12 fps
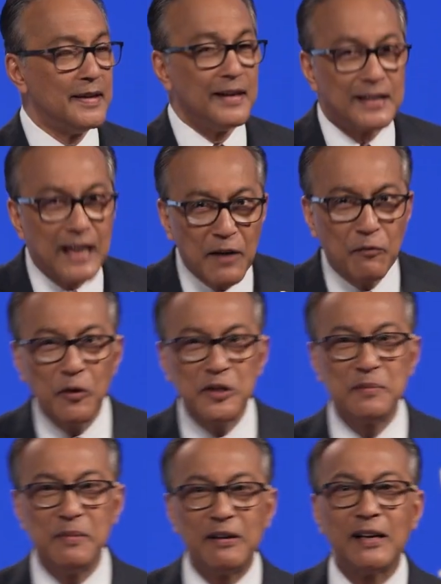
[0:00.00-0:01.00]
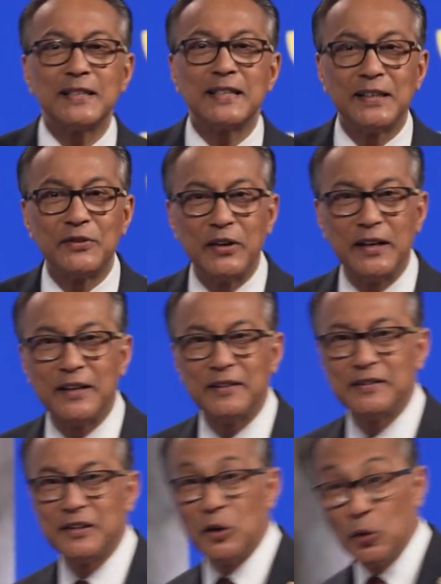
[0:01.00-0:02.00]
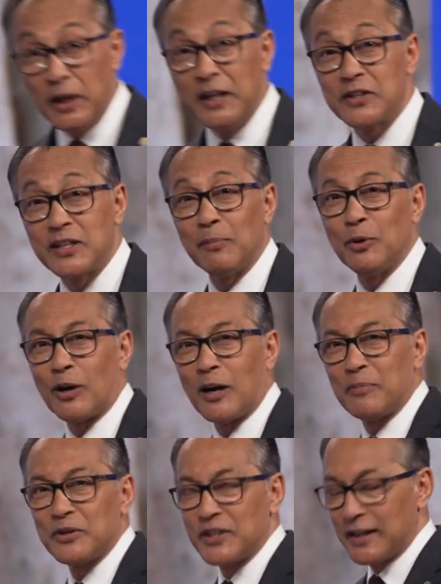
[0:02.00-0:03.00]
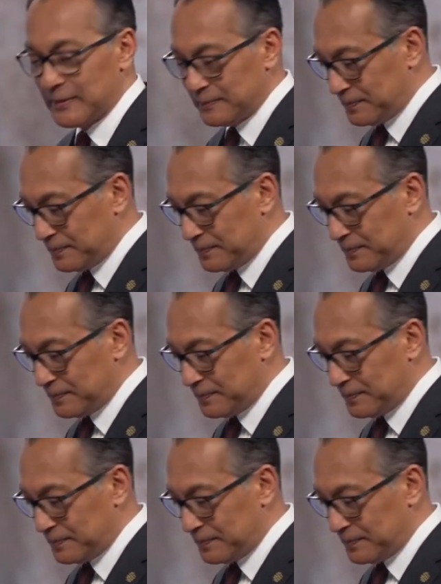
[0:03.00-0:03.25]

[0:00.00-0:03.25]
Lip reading: That was Mirela Sandrini, who leads WRI Brazil.